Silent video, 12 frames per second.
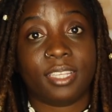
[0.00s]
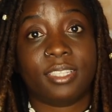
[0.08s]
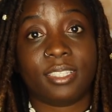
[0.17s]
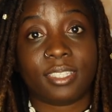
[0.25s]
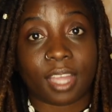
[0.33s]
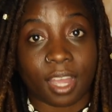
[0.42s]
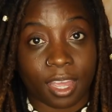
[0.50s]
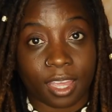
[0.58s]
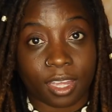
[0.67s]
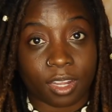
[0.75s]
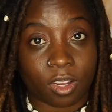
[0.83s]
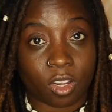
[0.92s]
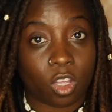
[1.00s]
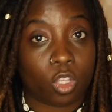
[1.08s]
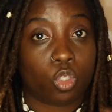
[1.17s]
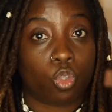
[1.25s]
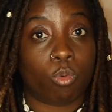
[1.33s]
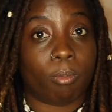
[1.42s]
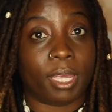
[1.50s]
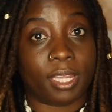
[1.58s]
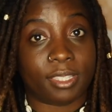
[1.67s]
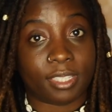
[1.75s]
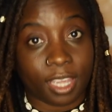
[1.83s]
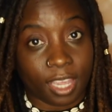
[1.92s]
style to
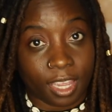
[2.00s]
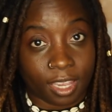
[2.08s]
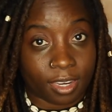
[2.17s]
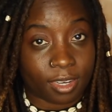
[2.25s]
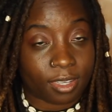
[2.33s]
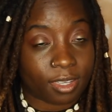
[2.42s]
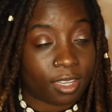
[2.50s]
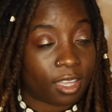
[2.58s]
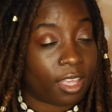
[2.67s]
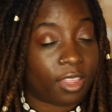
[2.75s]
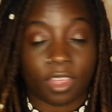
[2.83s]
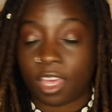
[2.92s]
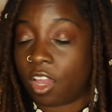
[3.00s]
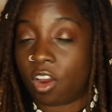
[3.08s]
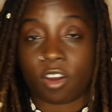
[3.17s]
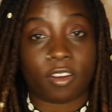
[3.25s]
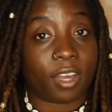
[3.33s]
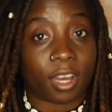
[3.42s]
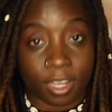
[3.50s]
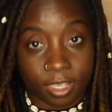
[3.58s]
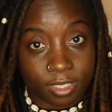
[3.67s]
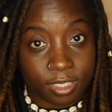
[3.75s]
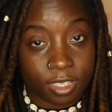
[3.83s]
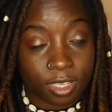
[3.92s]
maintain. They are
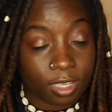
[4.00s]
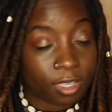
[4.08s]
not.